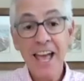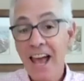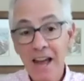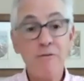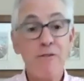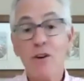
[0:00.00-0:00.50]

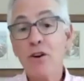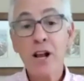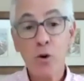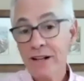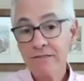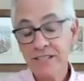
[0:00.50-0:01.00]
And very
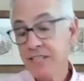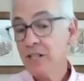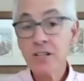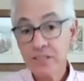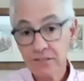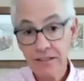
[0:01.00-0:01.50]
quickly,
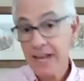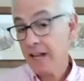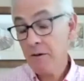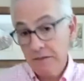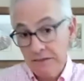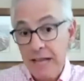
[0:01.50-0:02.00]
nerds
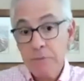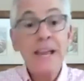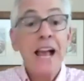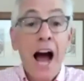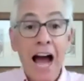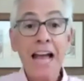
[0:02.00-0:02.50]
like me,
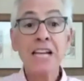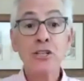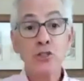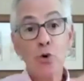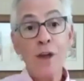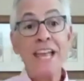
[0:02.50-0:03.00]
I
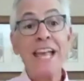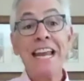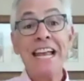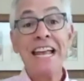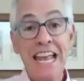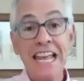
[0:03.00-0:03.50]
enjoy
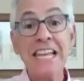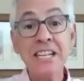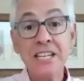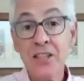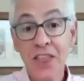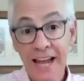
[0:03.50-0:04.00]
getting
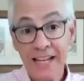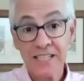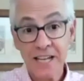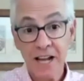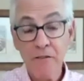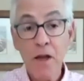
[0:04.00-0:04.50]
into that
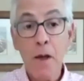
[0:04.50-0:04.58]
stuff.